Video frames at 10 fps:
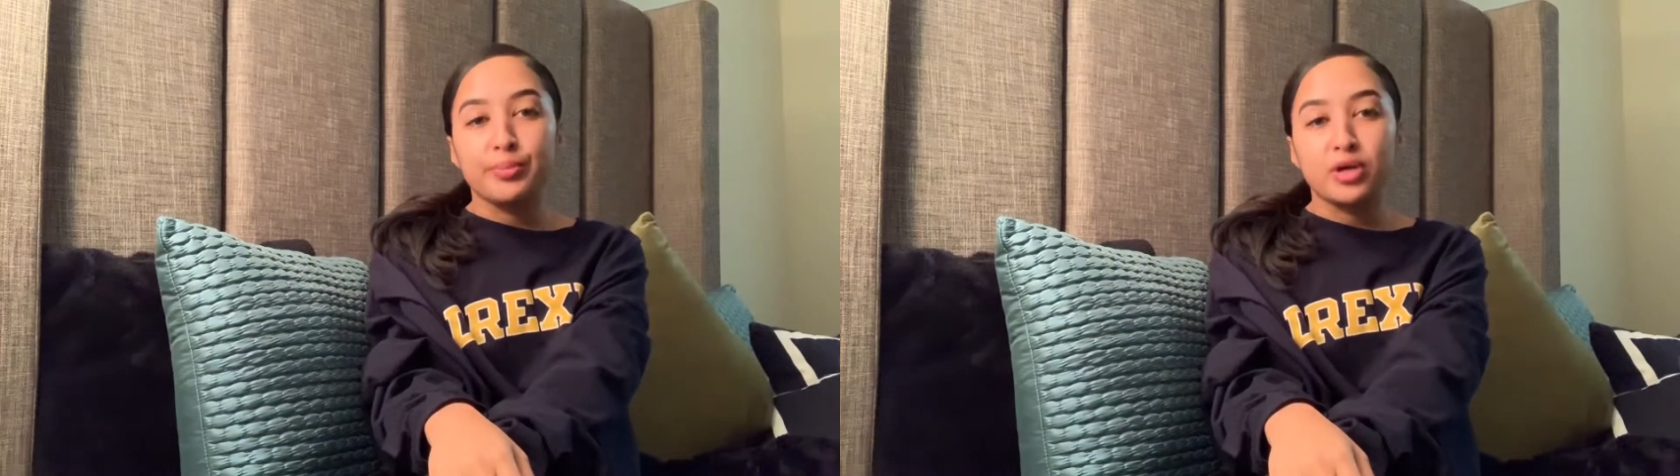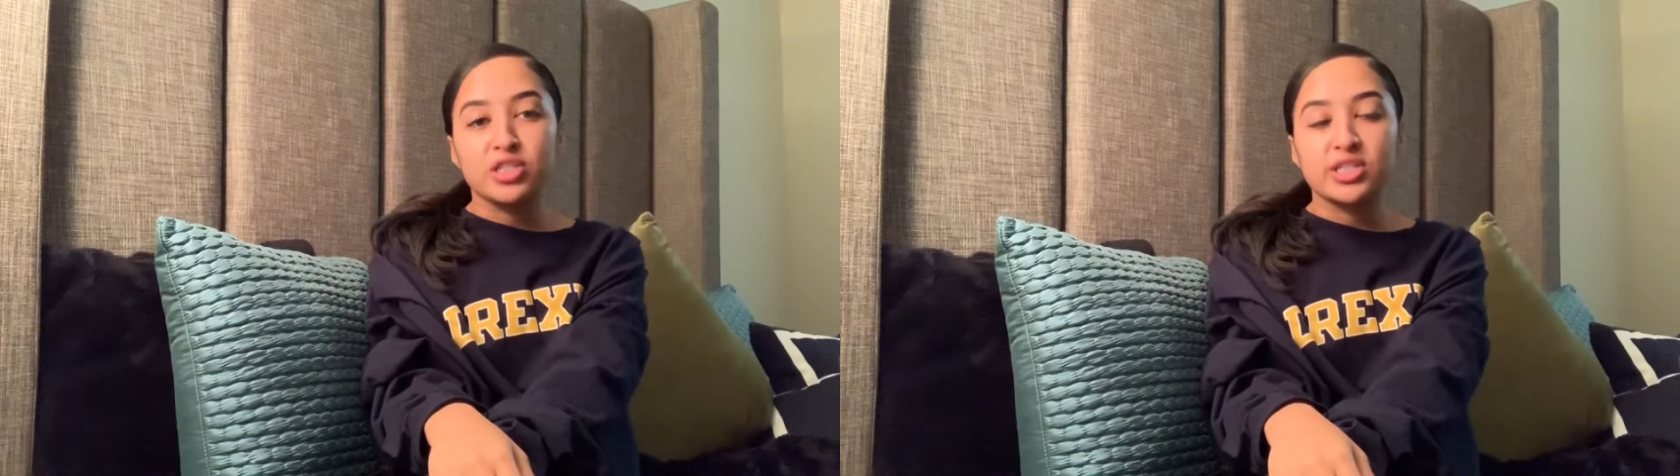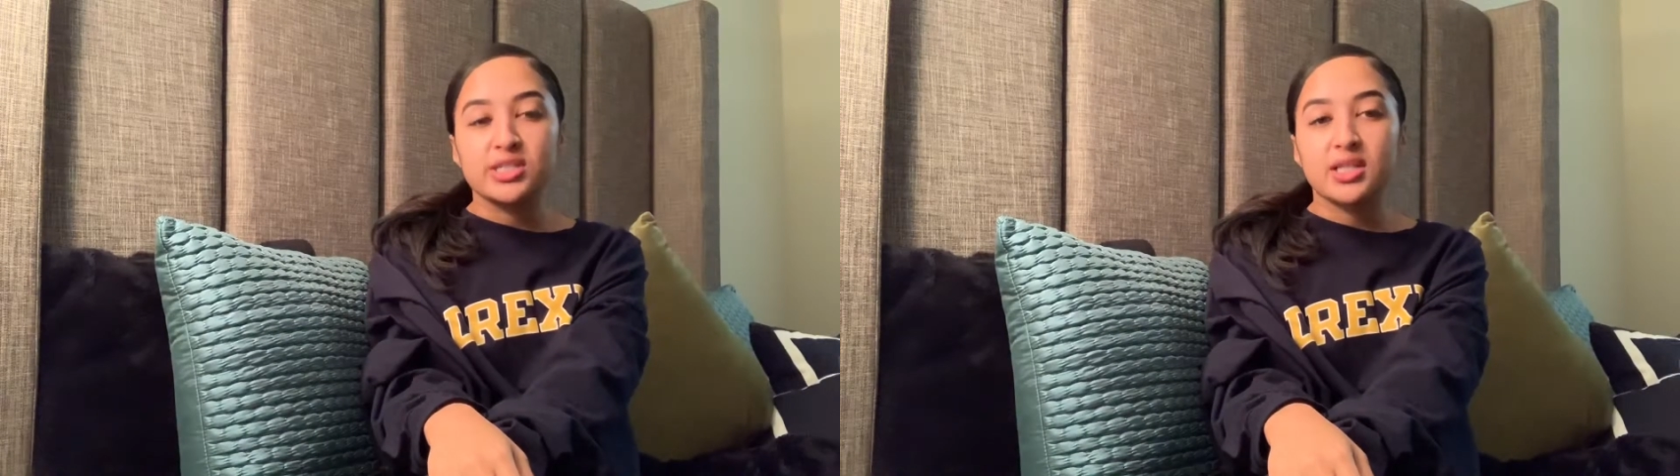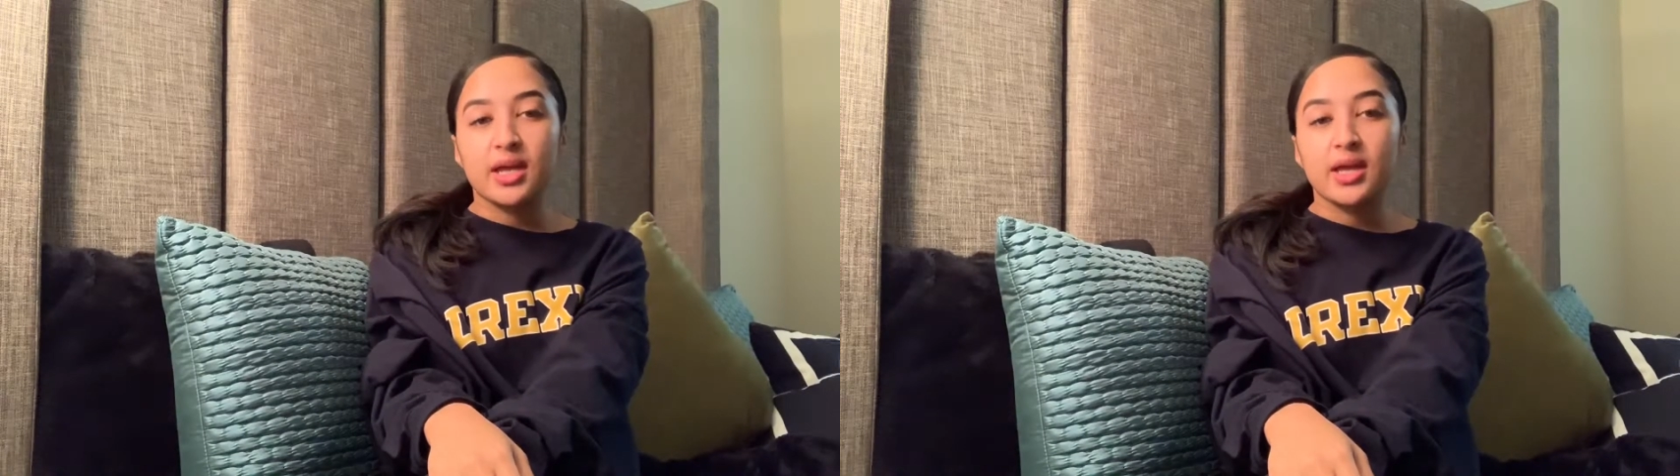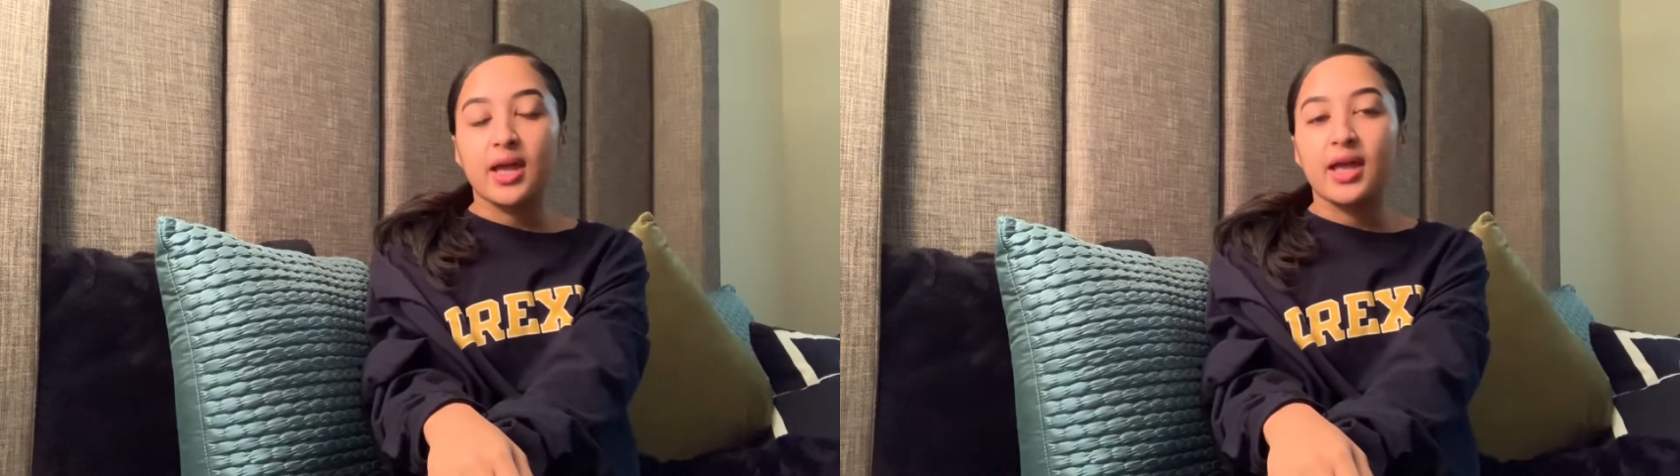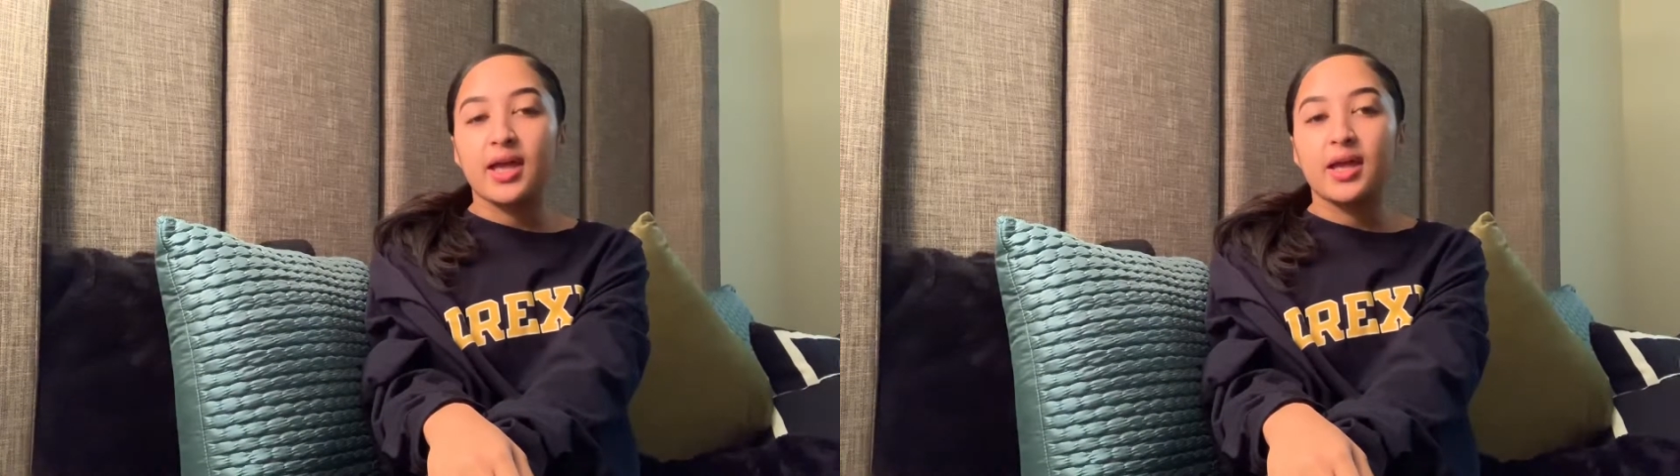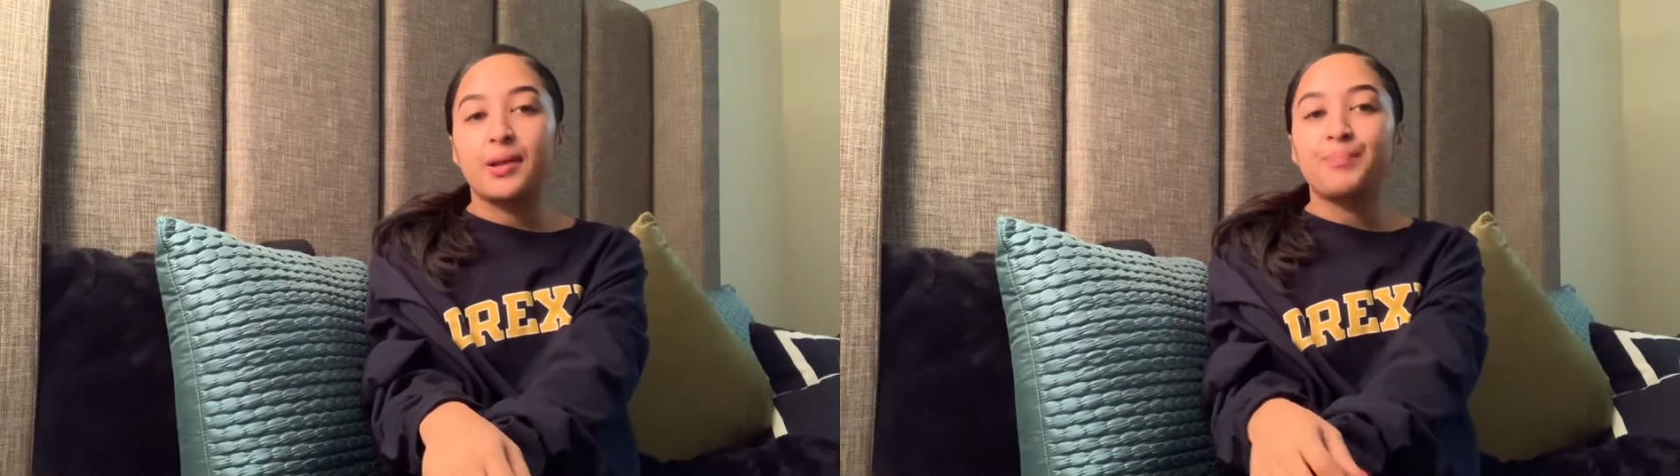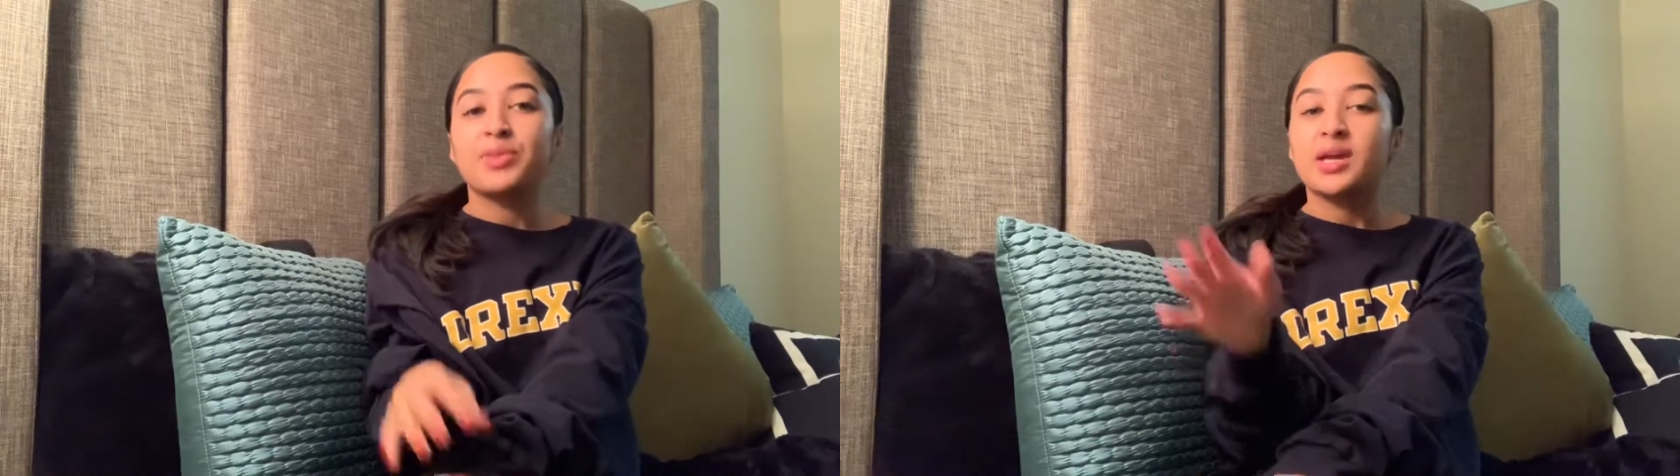purchase like a